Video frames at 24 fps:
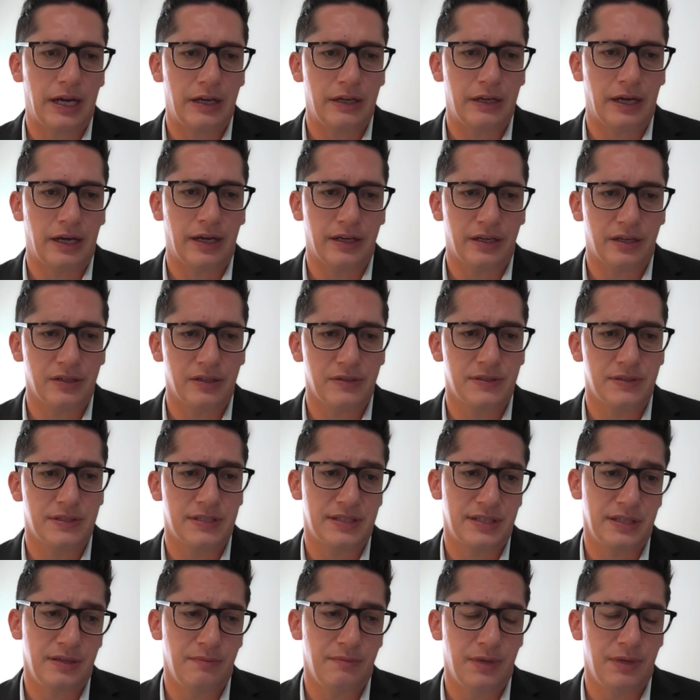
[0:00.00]
I could
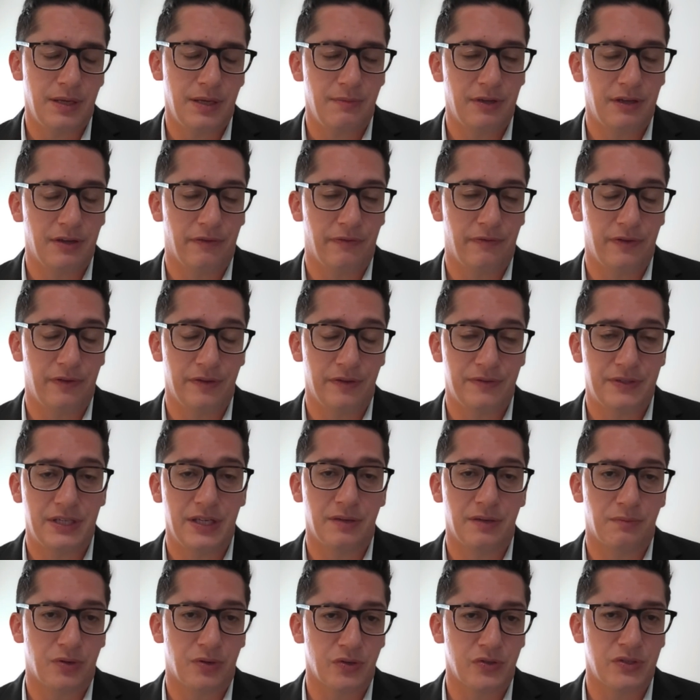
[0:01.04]
see maybe a
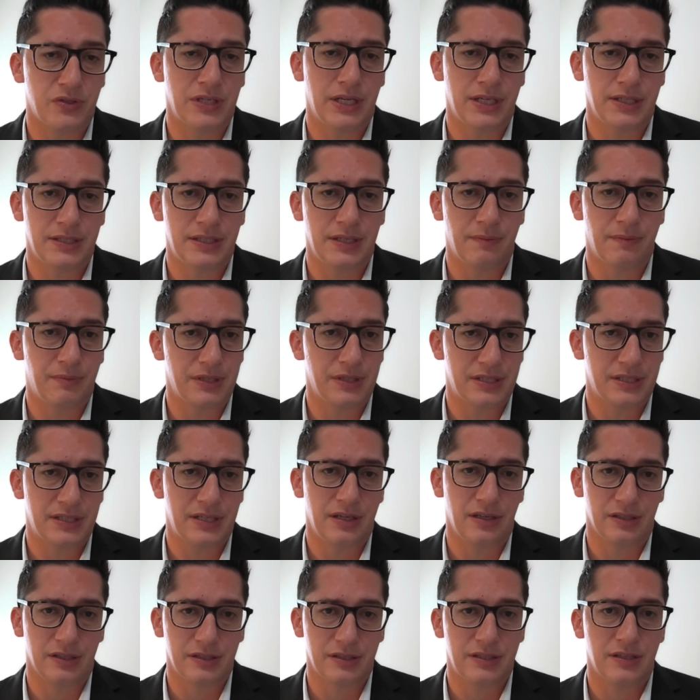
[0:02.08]
15% dip in
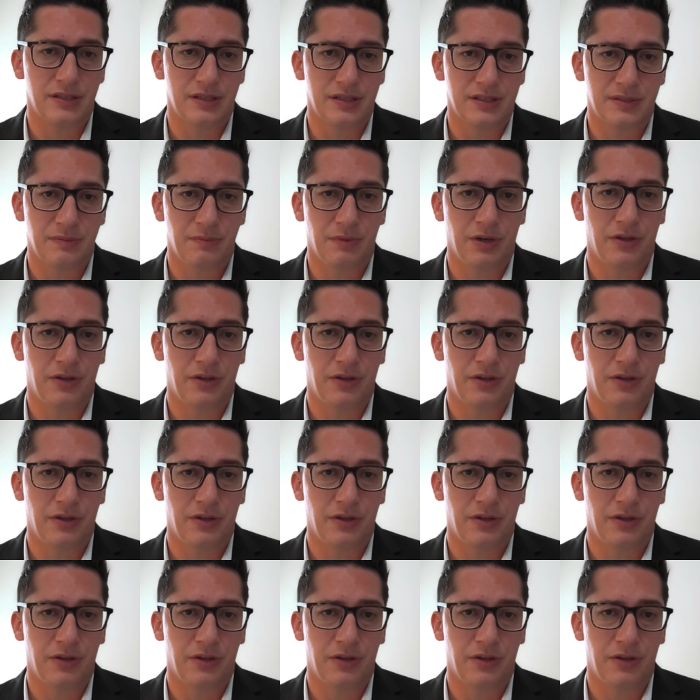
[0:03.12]
sales this